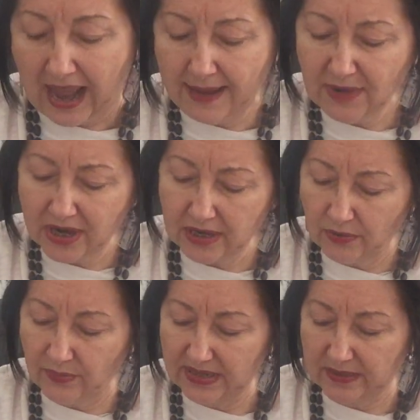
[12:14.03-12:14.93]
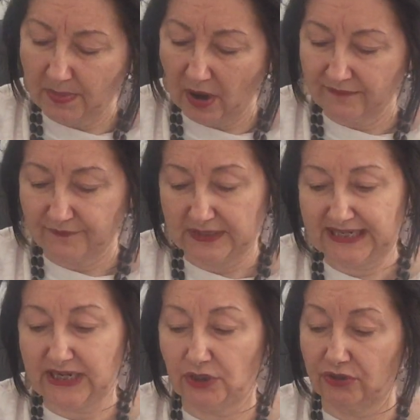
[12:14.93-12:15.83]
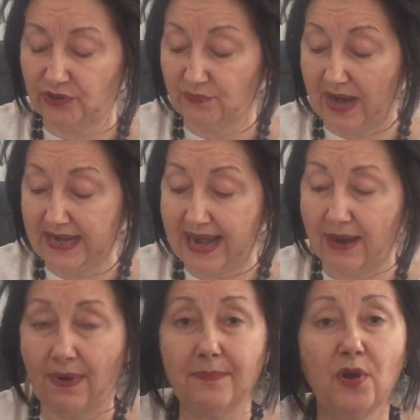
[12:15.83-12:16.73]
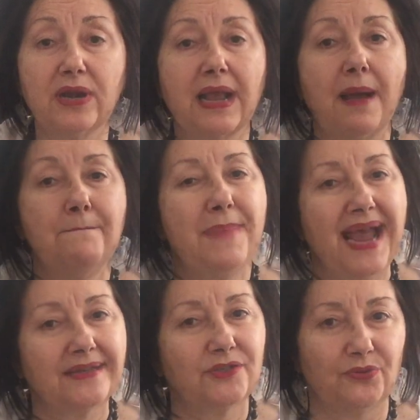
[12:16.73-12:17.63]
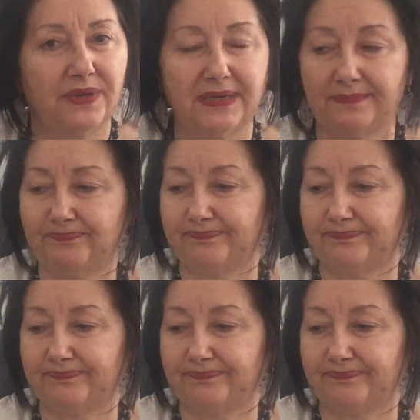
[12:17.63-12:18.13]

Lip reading: I'm not going to read the part for teachers right now. I'm going to come back to it.